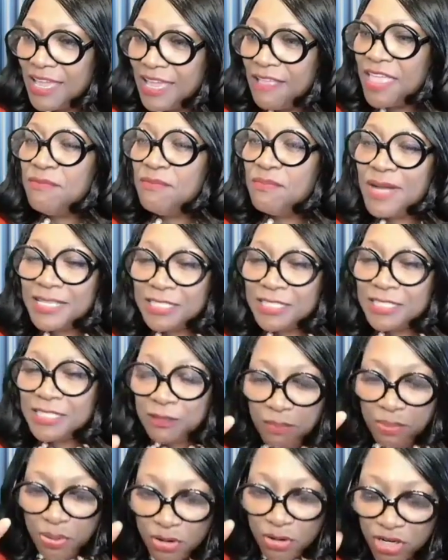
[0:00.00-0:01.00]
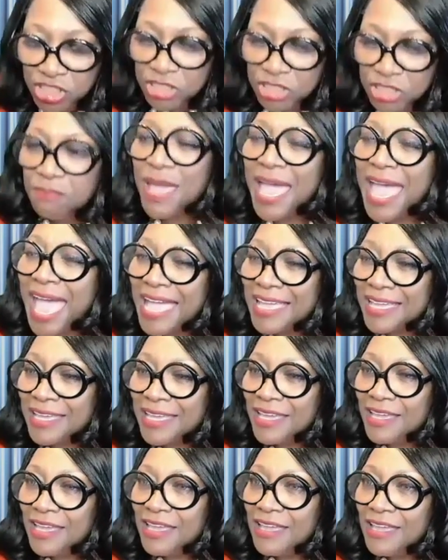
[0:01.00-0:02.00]
and they must push
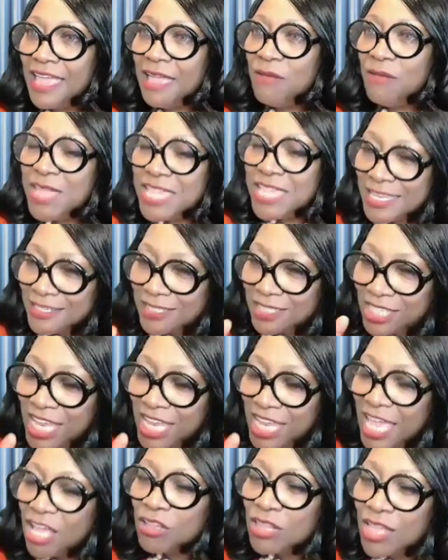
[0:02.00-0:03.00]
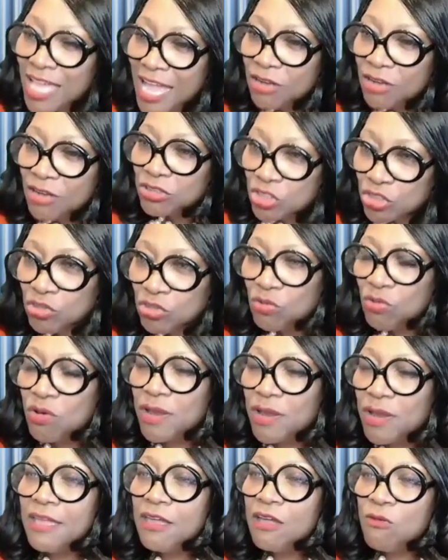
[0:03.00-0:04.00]
back. And we can tell our
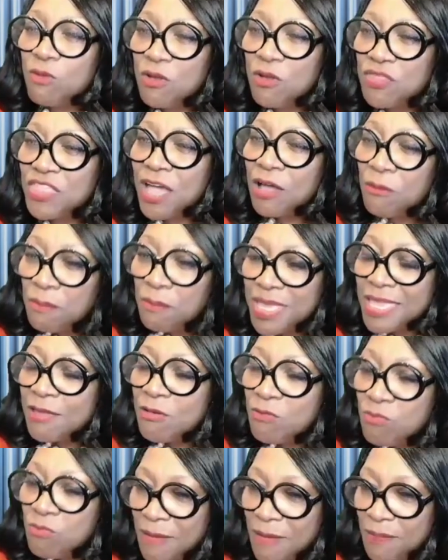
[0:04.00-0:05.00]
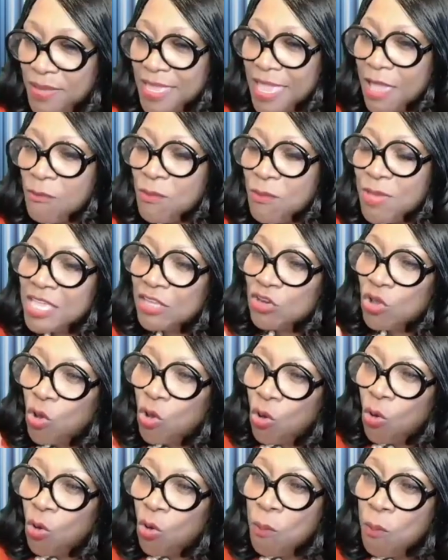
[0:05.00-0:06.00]
story without being wimpy, and we
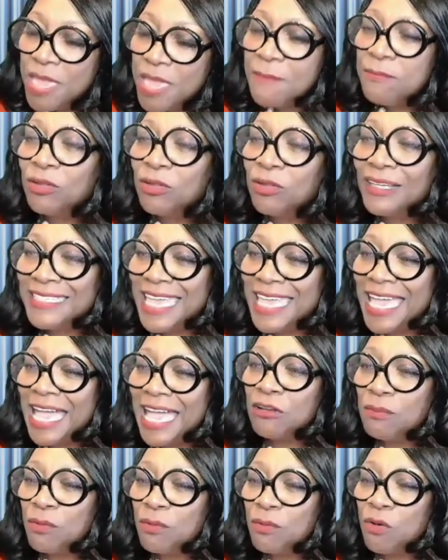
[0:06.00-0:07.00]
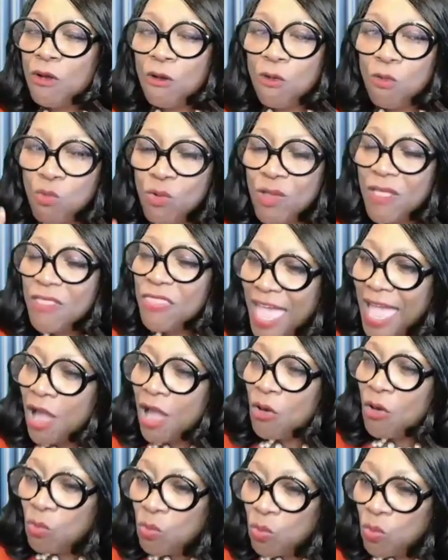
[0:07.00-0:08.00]
can hold people accountable with
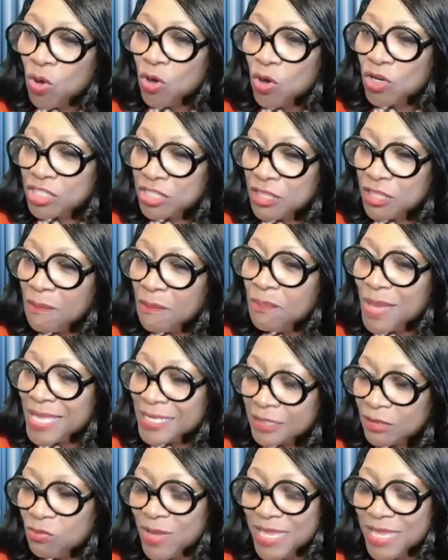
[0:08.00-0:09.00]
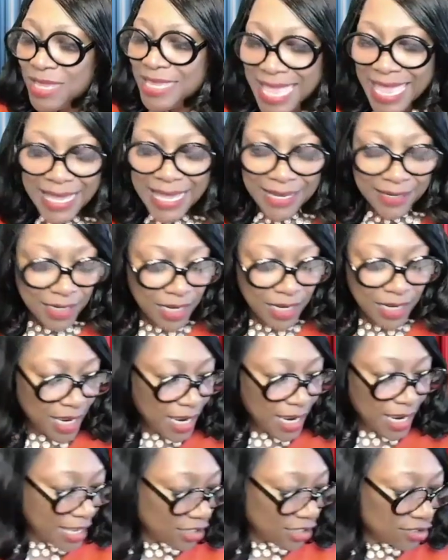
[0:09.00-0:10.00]
our words the best we can.
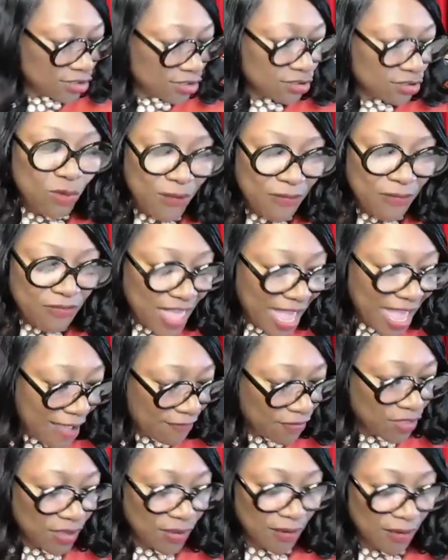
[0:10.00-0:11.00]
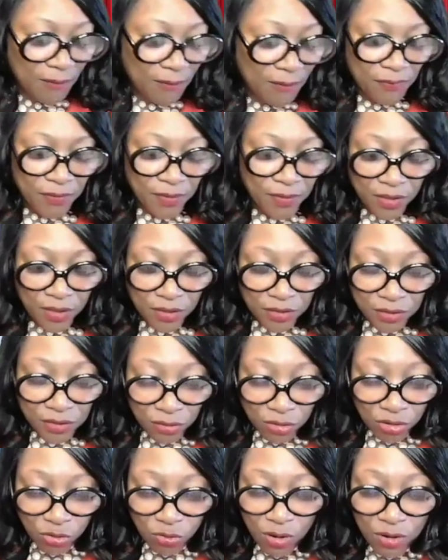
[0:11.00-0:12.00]
And so with that, the
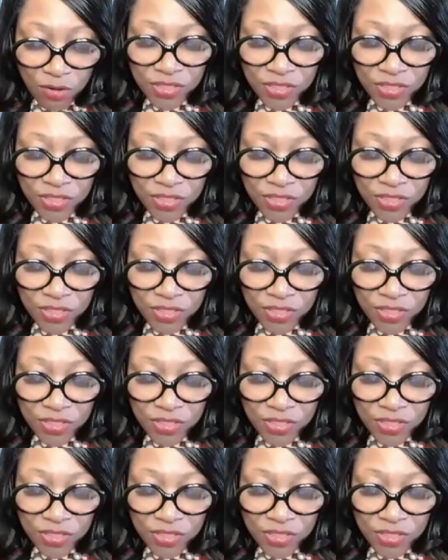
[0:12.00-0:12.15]
little